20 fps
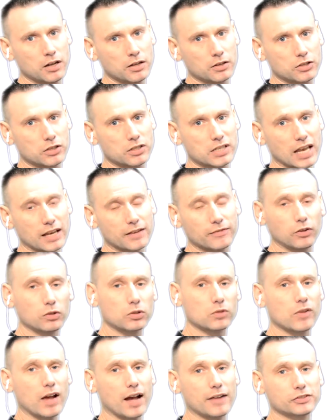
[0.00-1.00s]
to take
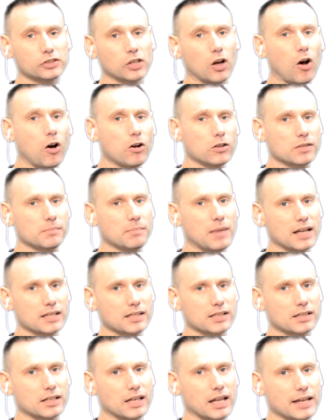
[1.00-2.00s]
photographs
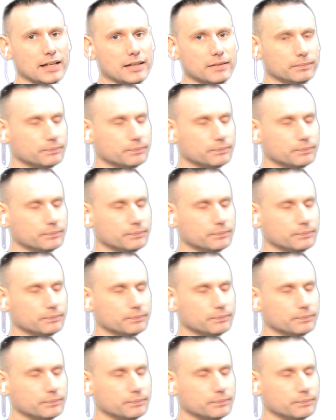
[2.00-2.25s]
automatically